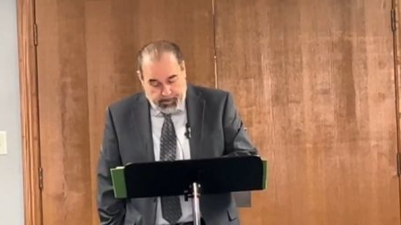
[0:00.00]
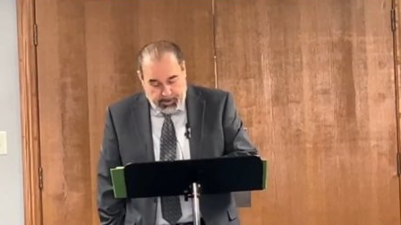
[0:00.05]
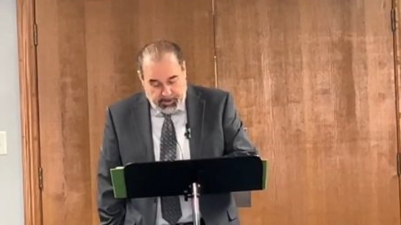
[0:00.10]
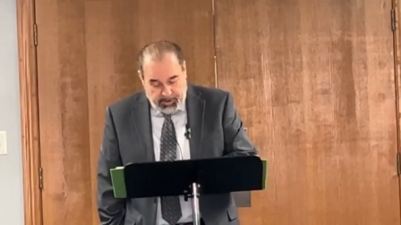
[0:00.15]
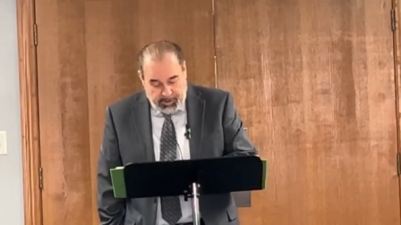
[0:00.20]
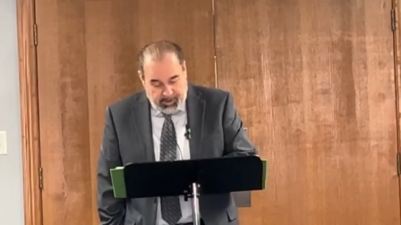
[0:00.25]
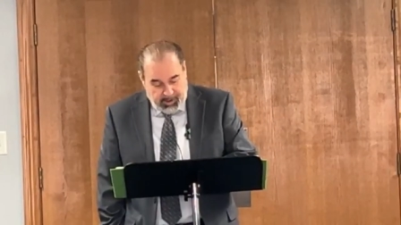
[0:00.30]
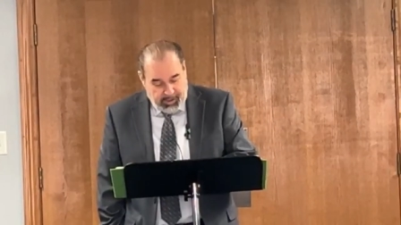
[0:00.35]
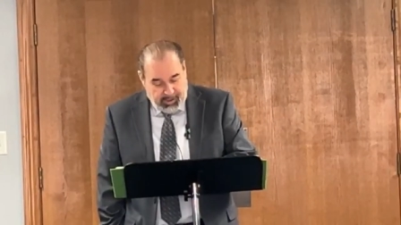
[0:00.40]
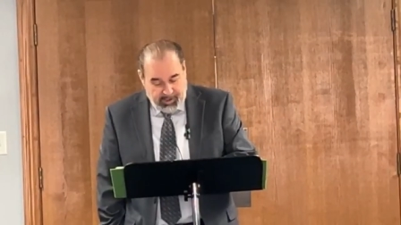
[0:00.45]

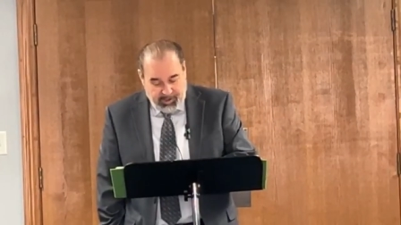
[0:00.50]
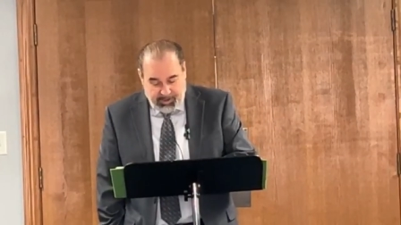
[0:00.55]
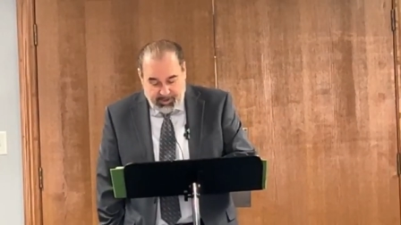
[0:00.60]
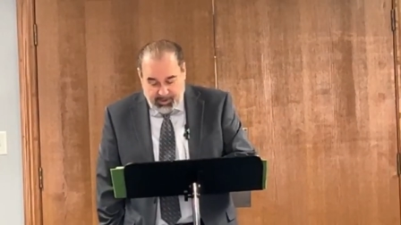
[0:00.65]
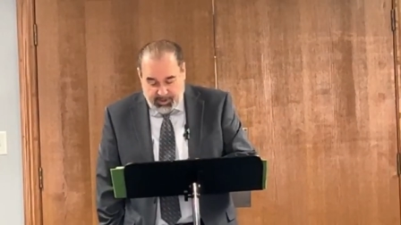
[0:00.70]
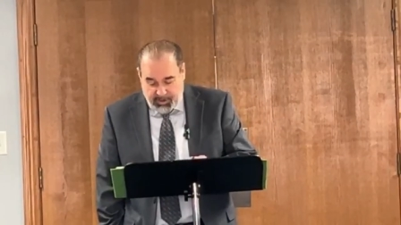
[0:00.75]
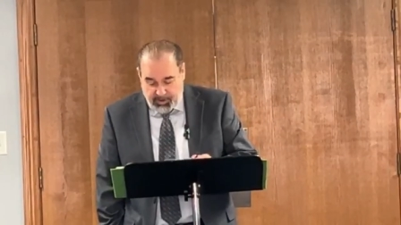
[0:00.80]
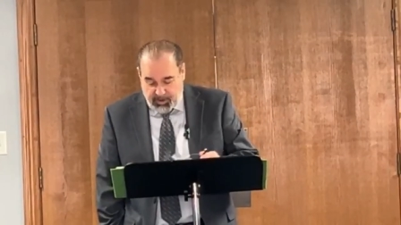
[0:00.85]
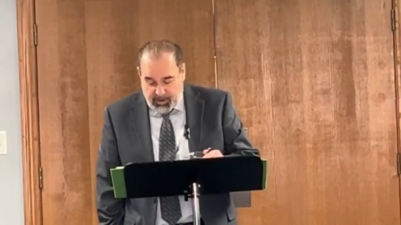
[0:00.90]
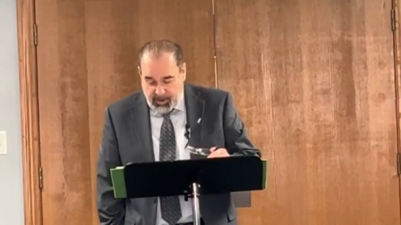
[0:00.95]

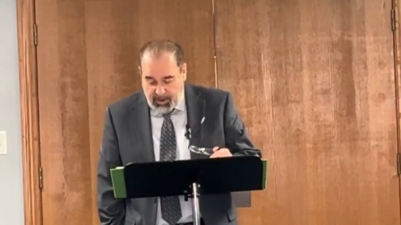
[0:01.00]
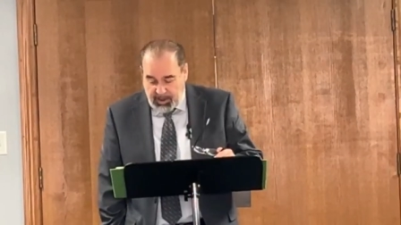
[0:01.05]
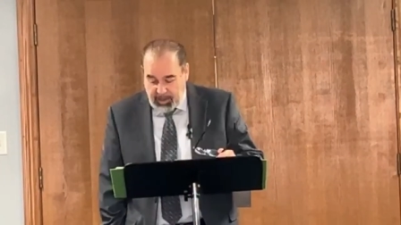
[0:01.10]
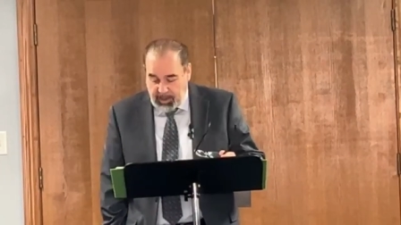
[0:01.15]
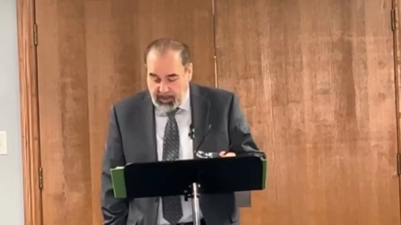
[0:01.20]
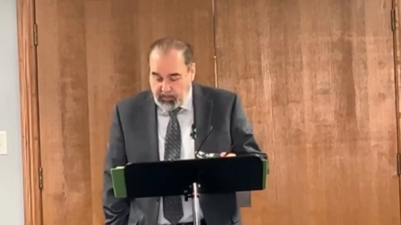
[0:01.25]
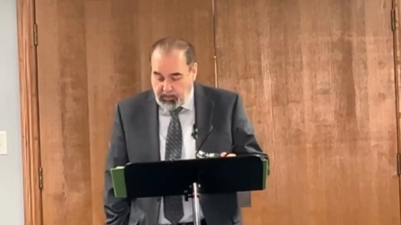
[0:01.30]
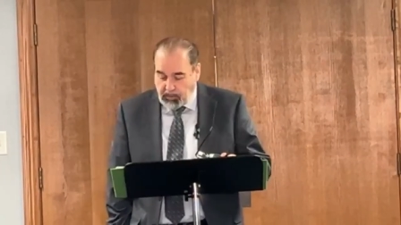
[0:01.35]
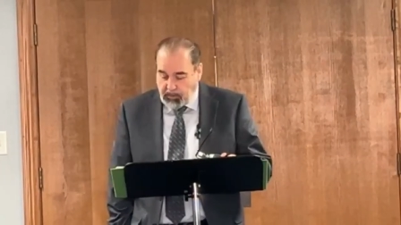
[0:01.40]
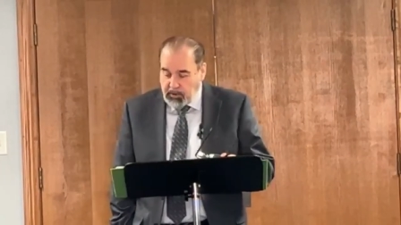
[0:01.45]
Busyness doesn't
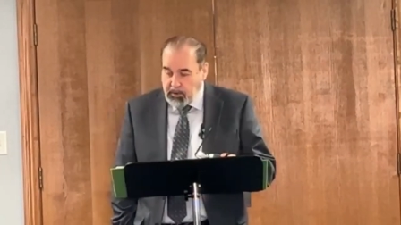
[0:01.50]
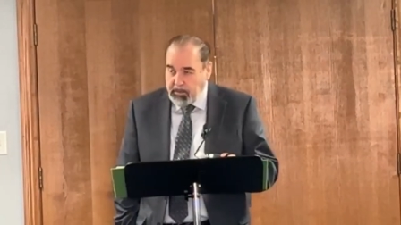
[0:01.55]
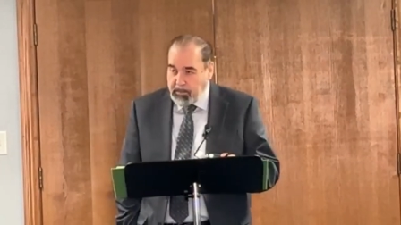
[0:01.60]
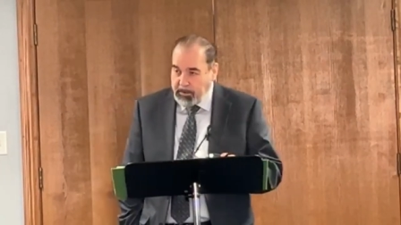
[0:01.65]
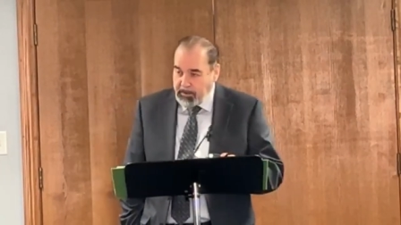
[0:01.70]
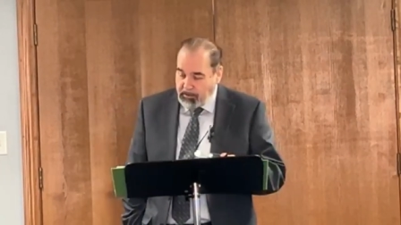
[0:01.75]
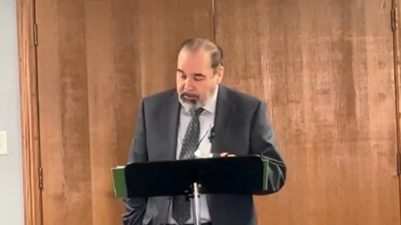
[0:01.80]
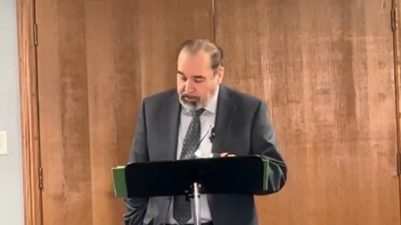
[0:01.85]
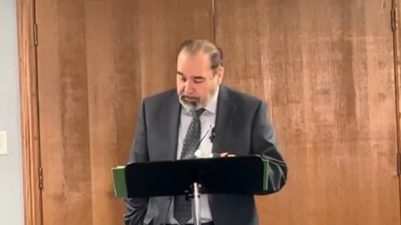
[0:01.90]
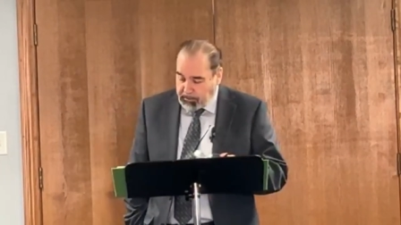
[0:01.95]
equal
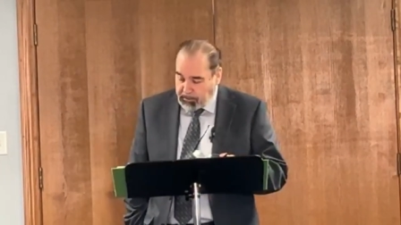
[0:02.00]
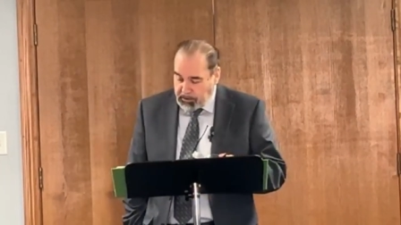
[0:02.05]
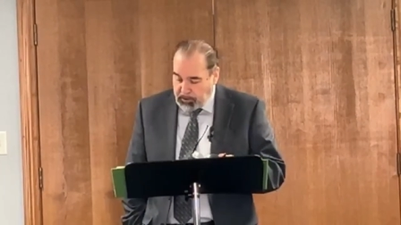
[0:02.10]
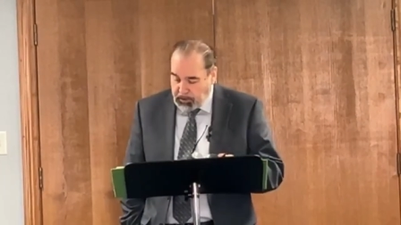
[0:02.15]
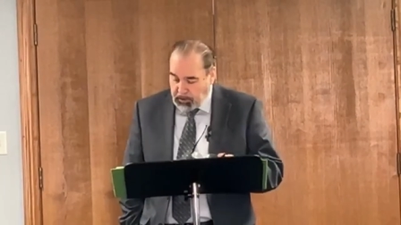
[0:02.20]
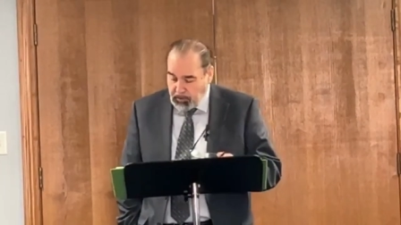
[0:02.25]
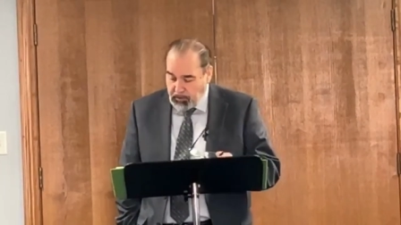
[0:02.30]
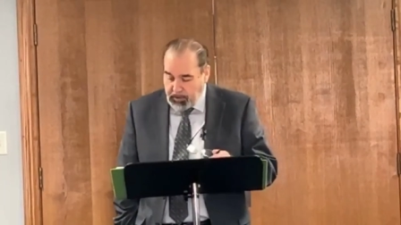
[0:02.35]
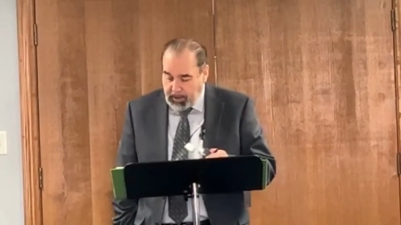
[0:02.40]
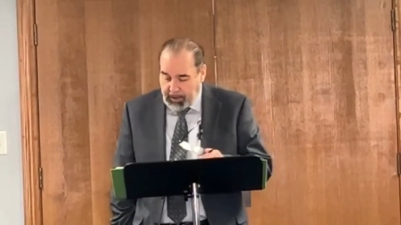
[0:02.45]
spiritual
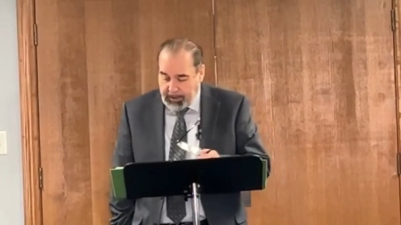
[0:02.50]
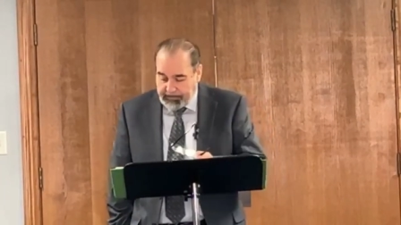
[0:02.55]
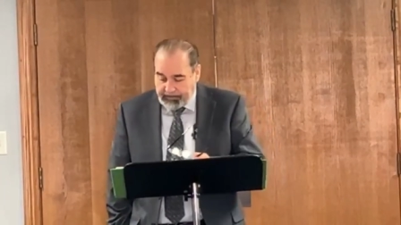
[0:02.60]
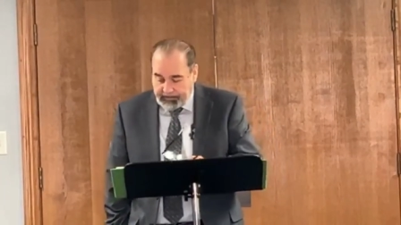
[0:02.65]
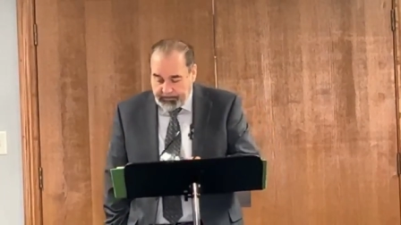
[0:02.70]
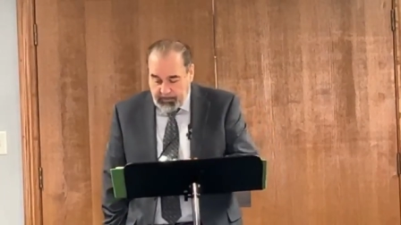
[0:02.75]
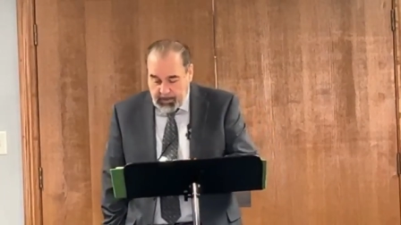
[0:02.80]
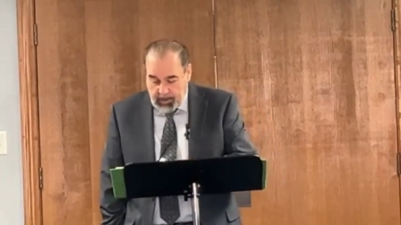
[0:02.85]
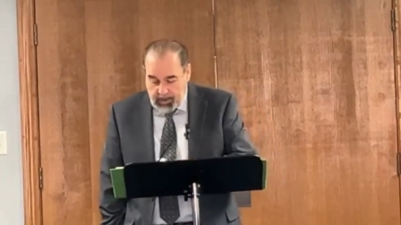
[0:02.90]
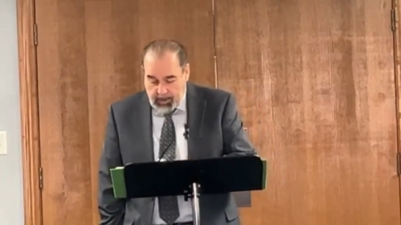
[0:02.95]

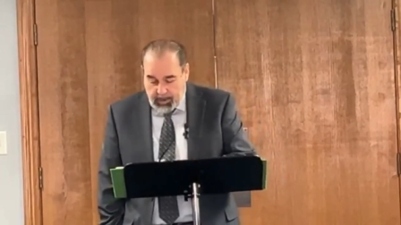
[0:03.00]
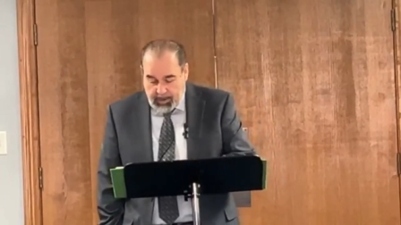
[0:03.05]
maturity.